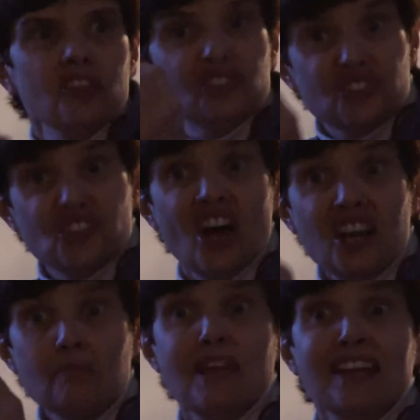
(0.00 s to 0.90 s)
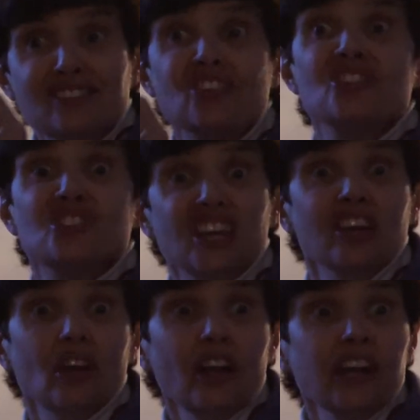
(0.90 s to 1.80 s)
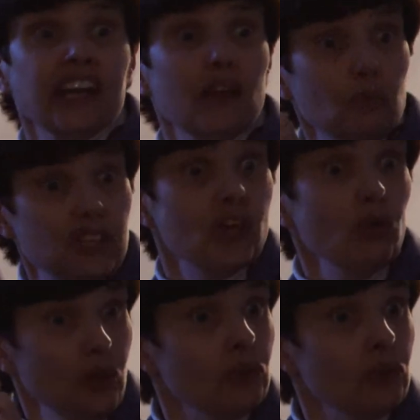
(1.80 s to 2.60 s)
The sun makes the skin on it. And we don't